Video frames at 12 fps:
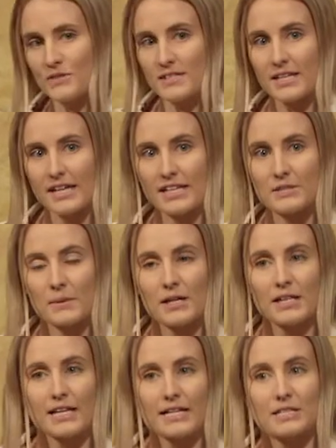of seeds were
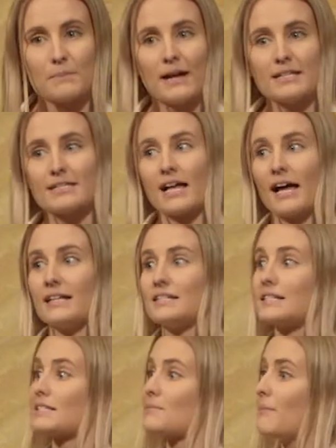collected by
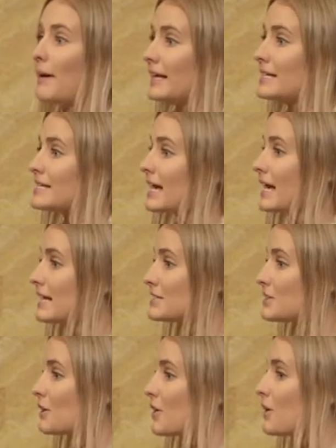scientists many decades
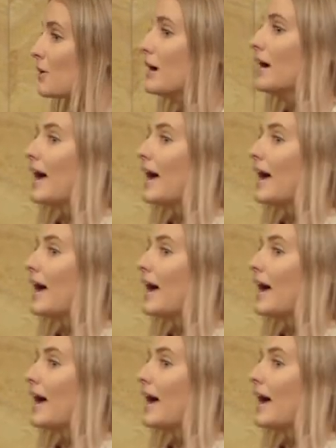ago